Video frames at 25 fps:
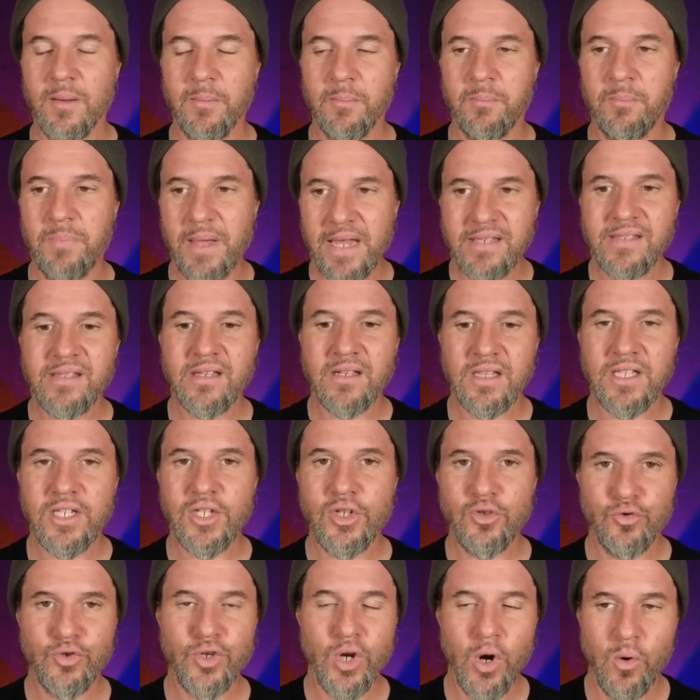basically
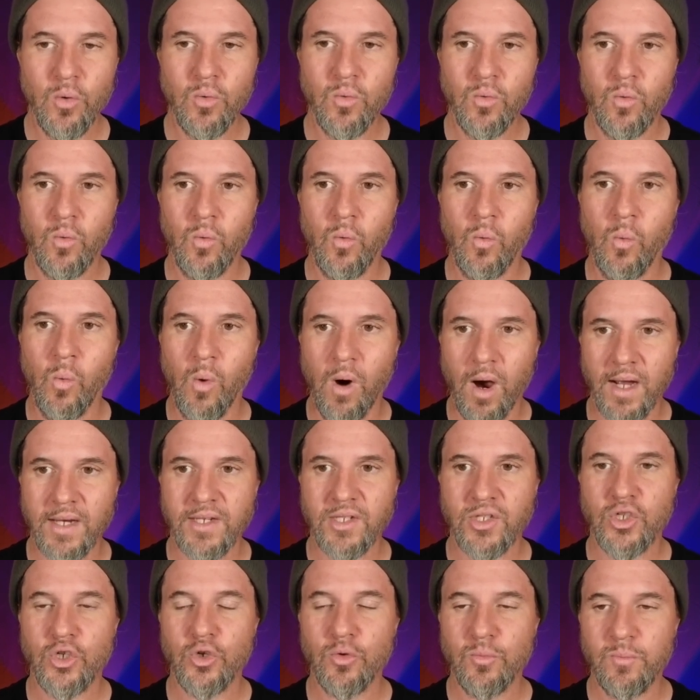you don't
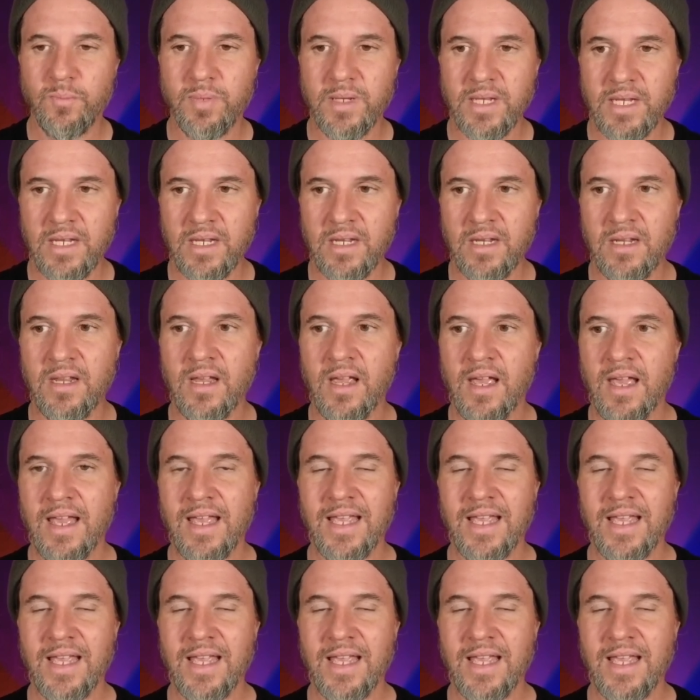want to be